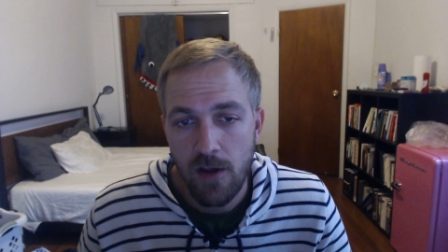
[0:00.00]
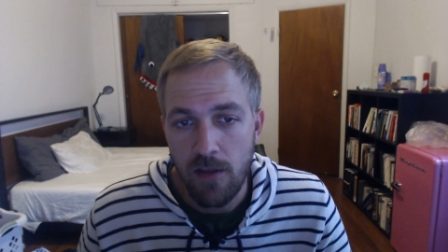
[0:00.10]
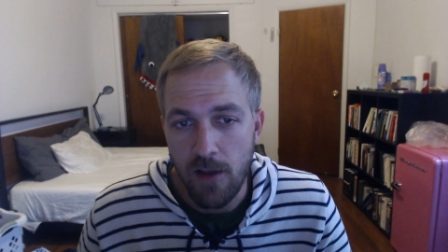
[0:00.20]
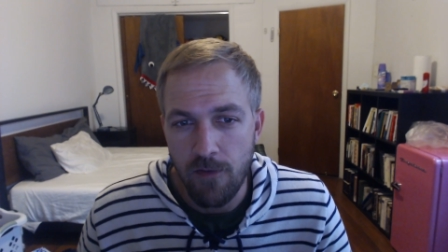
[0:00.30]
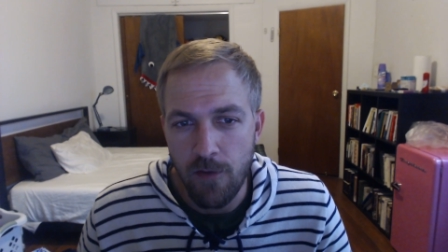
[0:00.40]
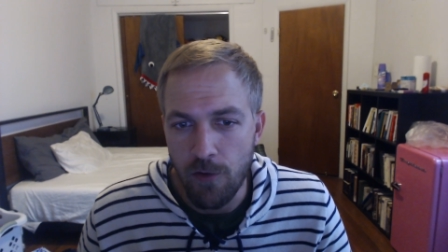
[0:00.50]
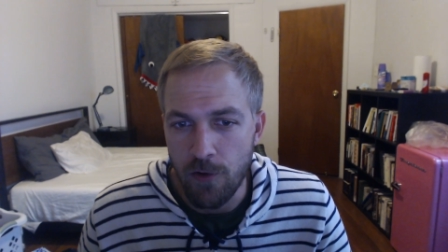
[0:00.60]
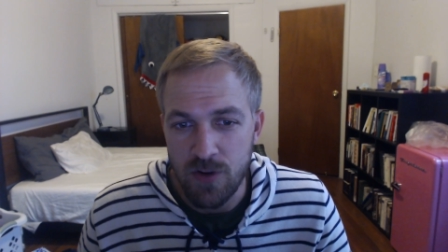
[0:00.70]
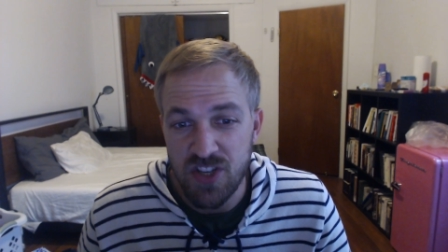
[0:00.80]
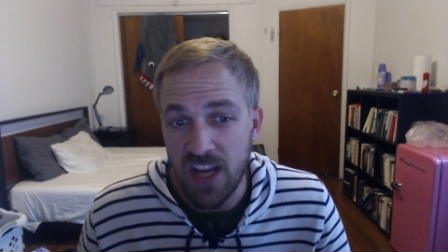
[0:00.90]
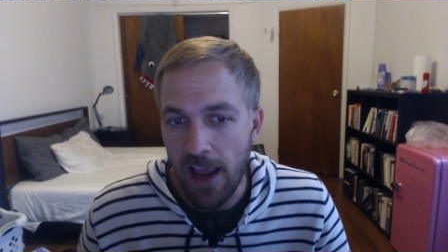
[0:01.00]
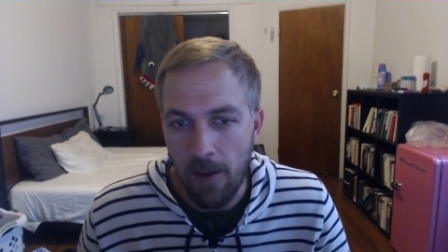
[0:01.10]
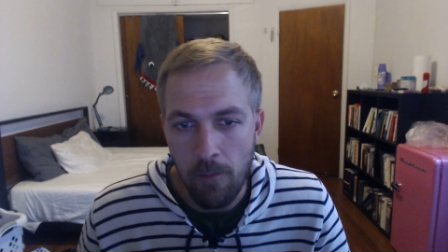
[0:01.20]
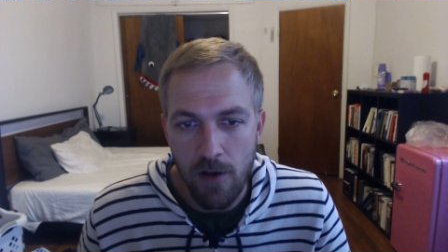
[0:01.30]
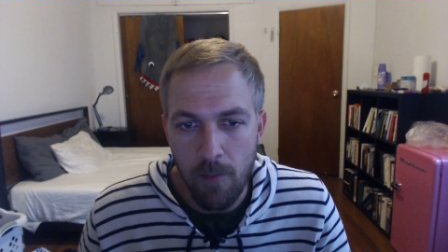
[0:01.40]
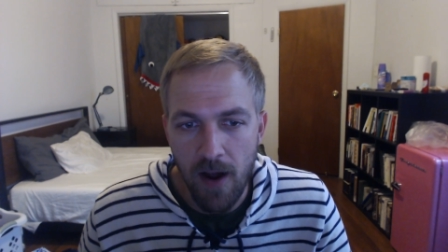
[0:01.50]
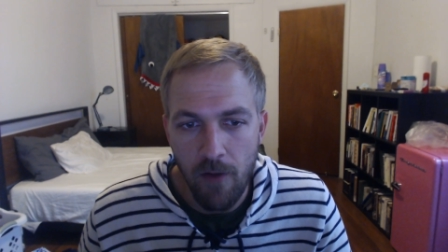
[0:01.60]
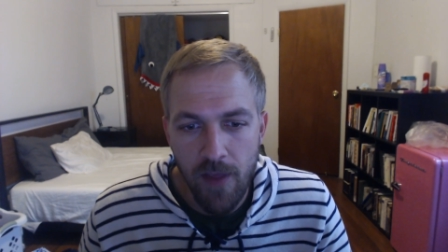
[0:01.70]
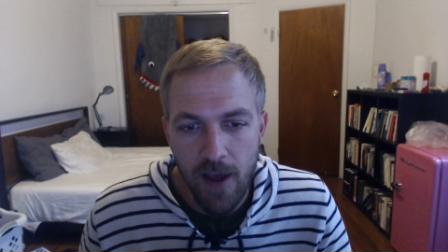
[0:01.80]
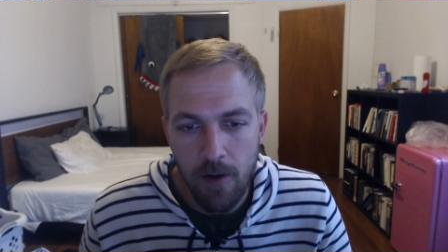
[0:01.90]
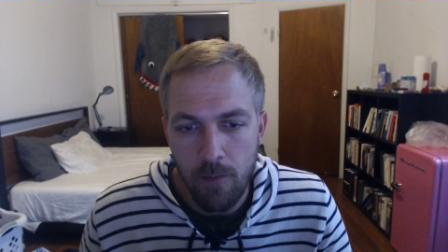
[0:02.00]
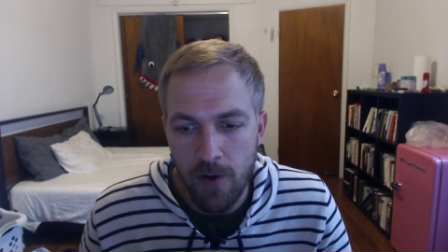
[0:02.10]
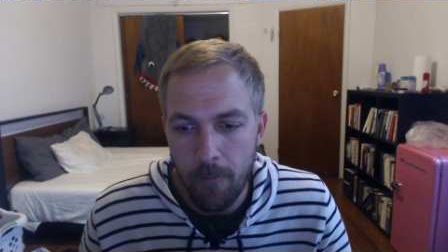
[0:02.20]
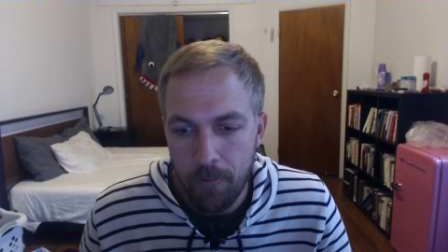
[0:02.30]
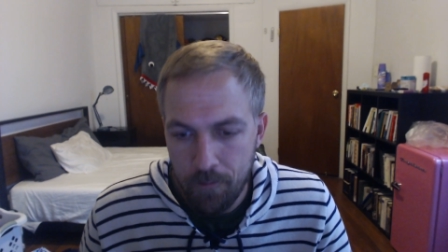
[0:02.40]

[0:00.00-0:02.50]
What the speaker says: I think I feel a little shame about that, but